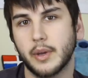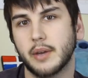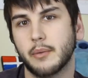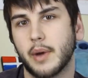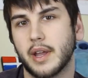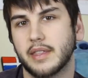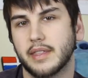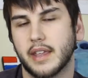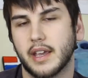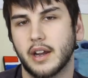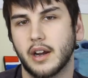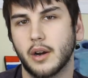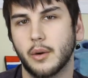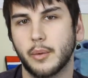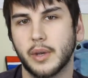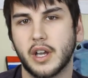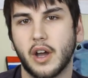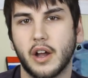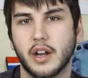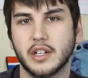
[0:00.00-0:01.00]
We went there,
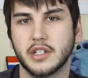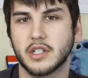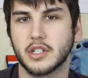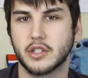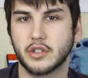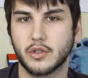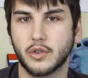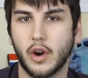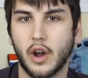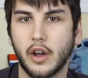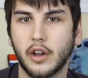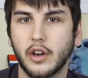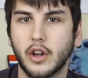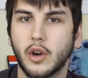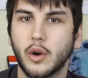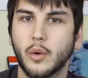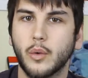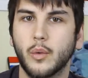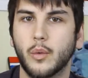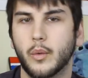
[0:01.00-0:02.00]
we got into
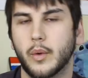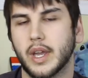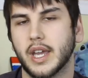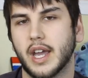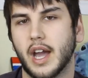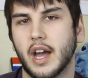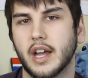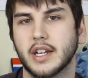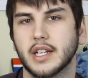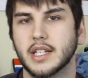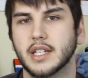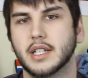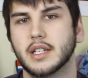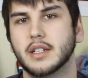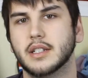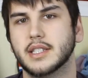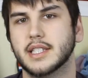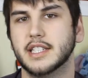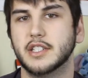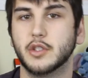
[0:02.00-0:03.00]
Toronto, we kind
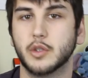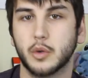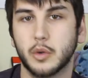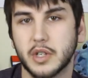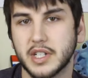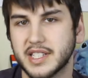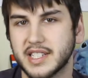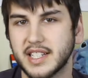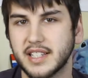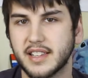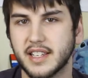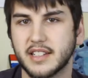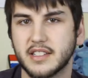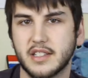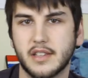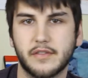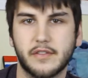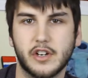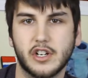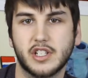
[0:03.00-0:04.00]
of did touristy
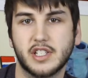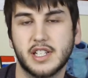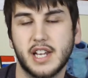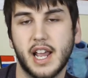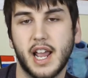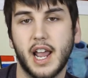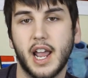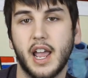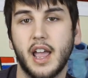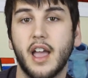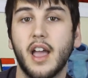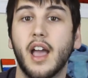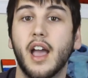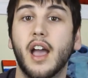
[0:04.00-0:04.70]
things the first day.